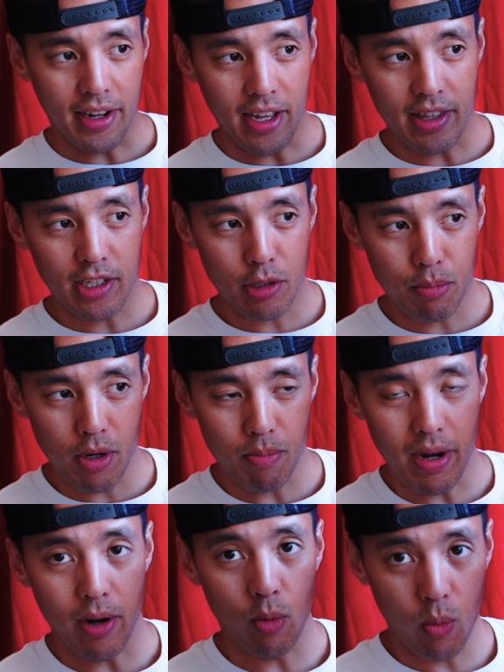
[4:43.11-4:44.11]
I like to put
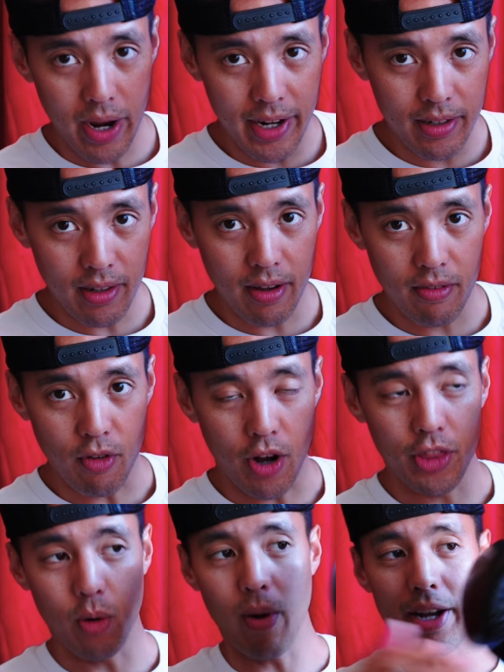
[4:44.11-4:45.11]
my right glove
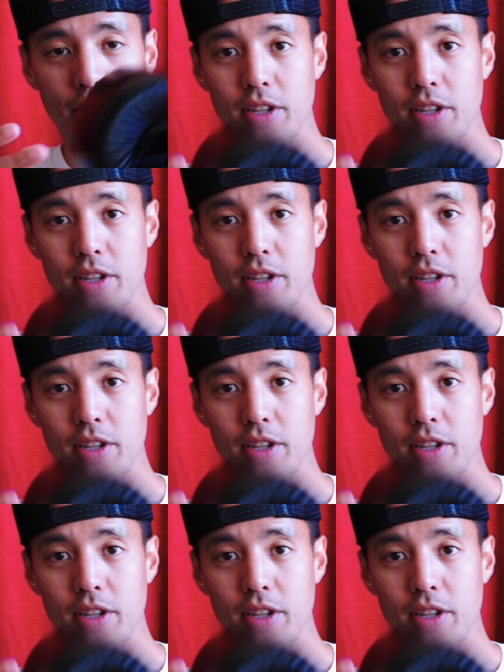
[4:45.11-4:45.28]
on the right